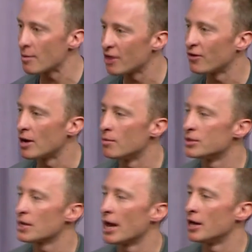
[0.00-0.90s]

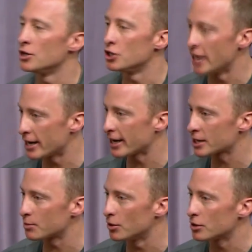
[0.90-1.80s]
MFMs and genetic
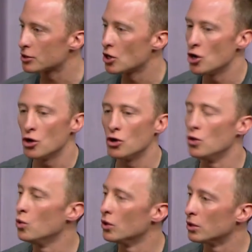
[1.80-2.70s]
experts
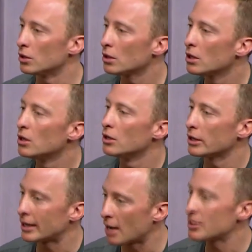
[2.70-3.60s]
who will
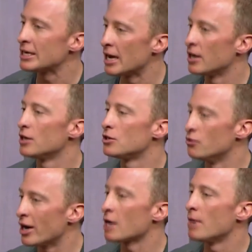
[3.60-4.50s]
come together to
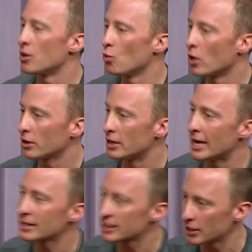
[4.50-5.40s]
recommend what the
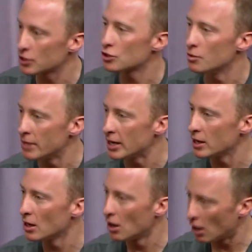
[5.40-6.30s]
next thing should
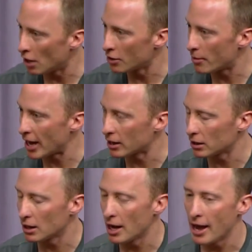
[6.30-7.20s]
be on the
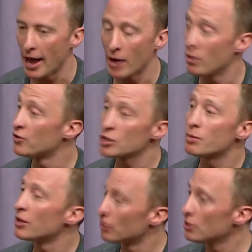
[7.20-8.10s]
panel. And we've just
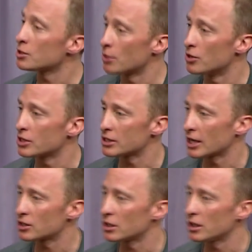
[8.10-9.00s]
been through this process,
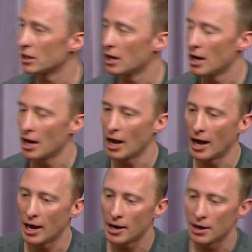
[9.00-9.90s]
actually.
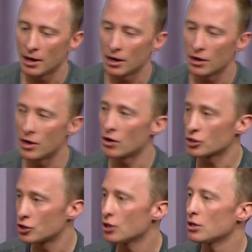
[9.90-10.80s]
And there are
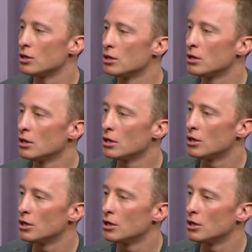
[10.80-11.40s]
certain